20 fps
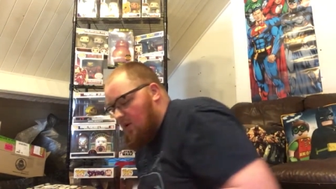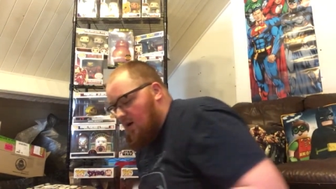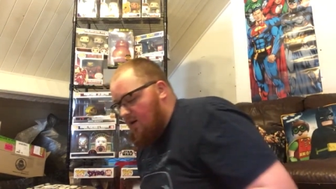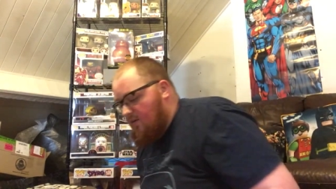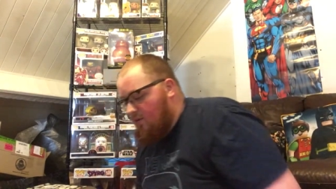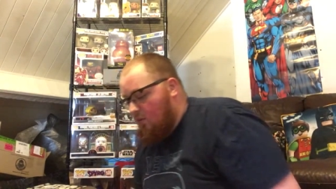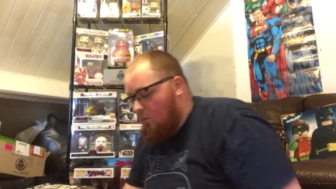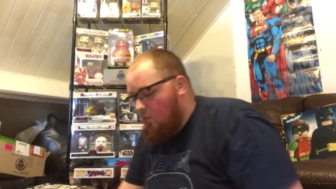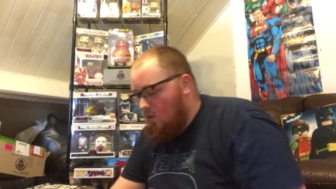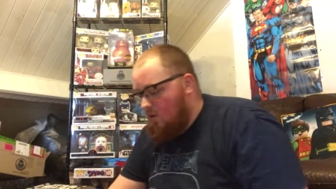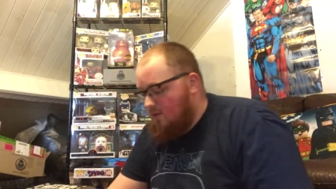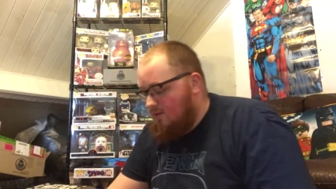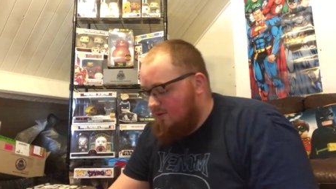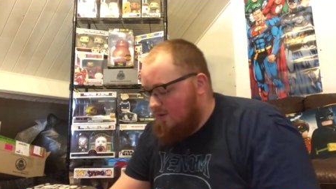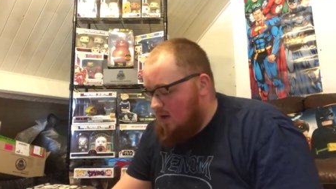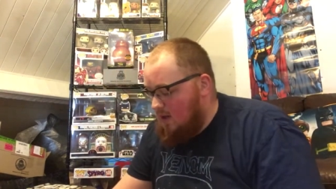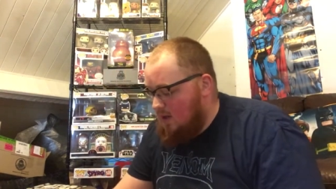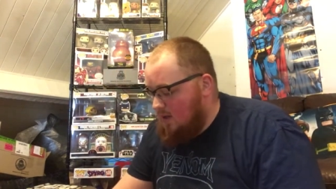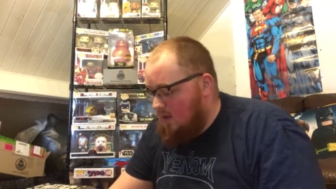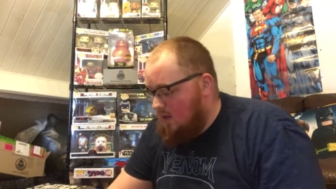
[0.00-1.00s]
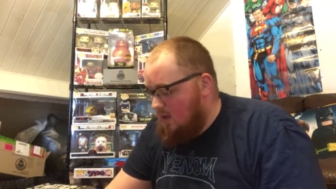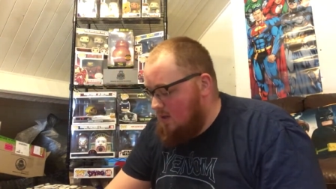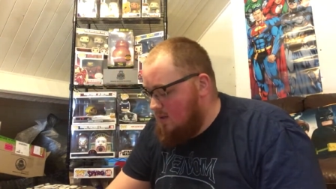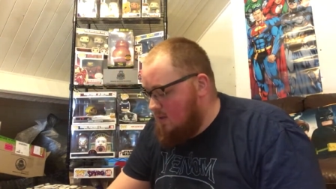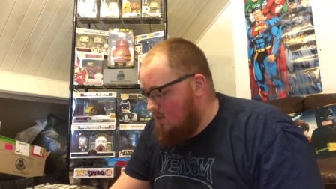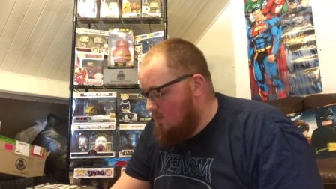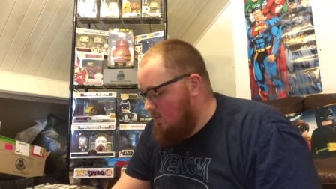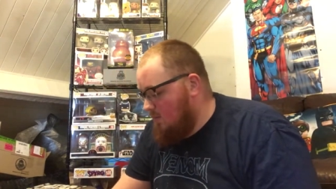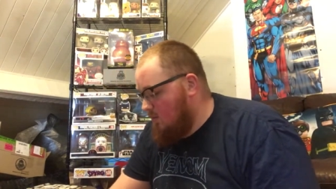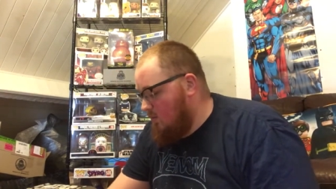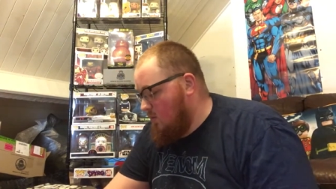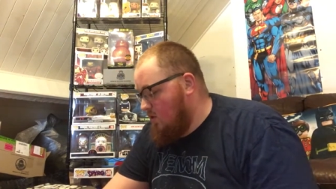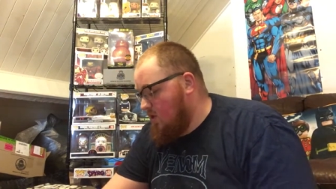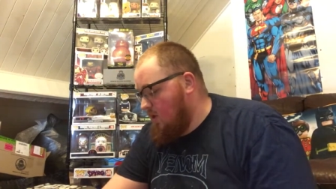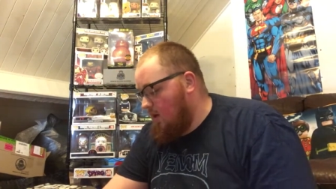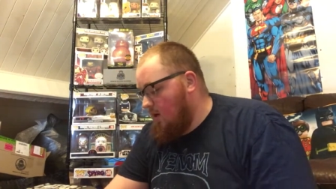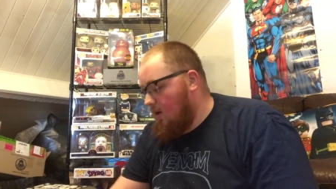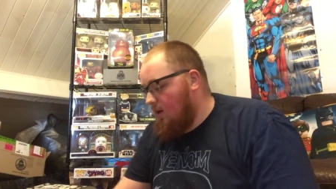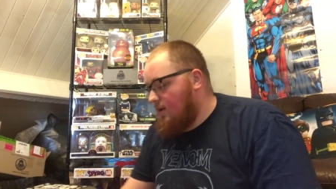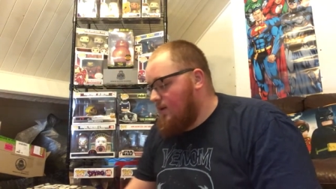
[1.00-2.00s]
have one final item, which
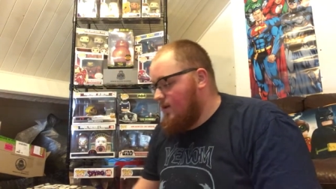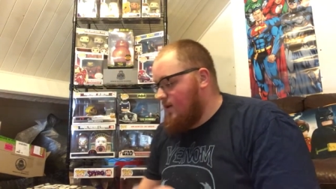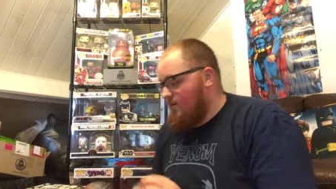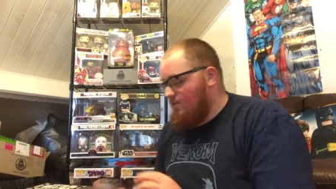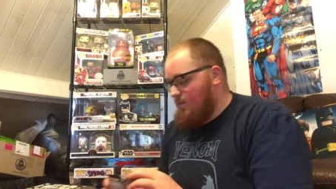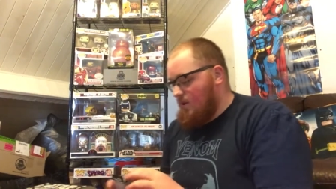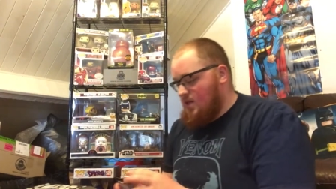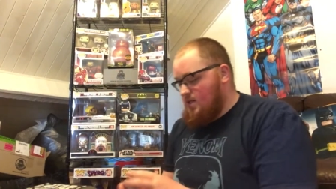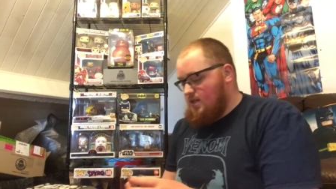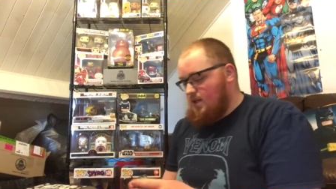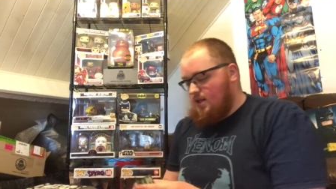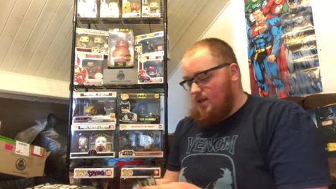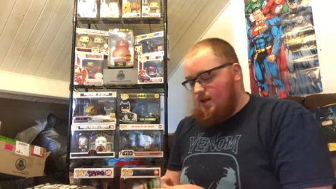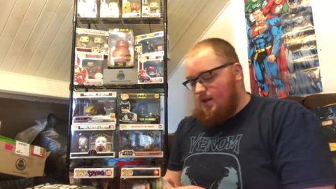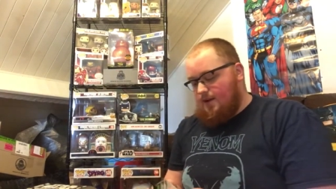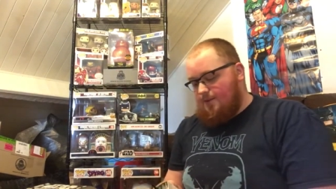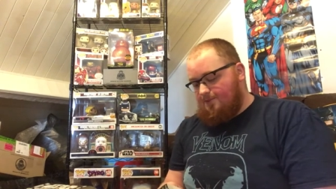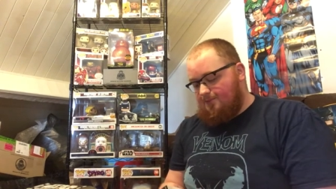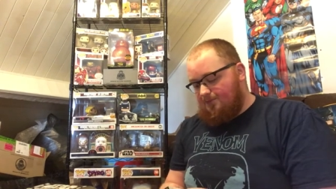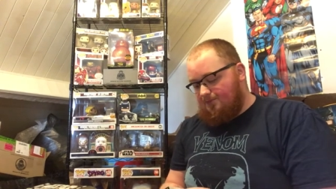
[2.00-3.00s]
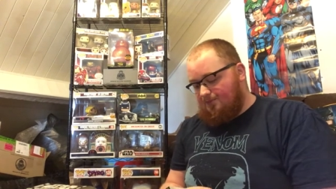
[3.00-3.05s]
I like that they've mixed in here.